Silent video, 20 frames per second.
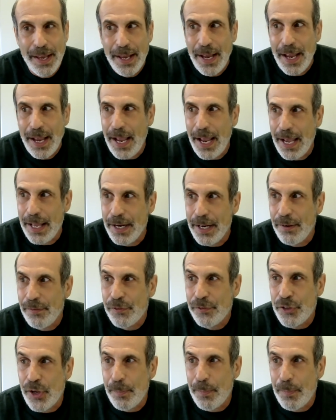And
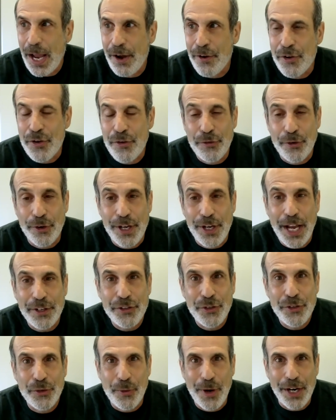if somehow you
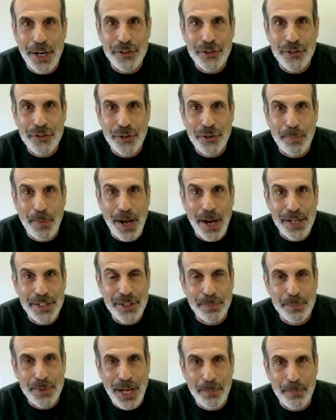forget to register by
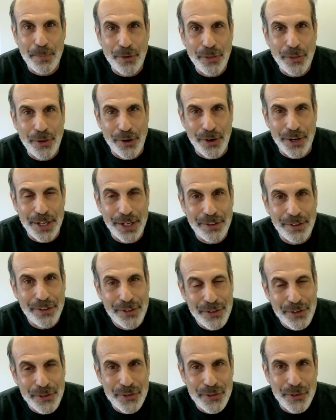September
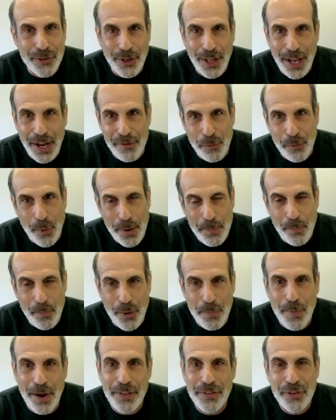30th, you still have one
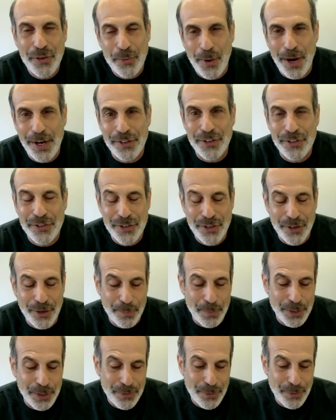more month to register
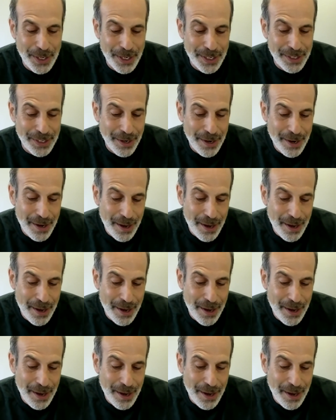between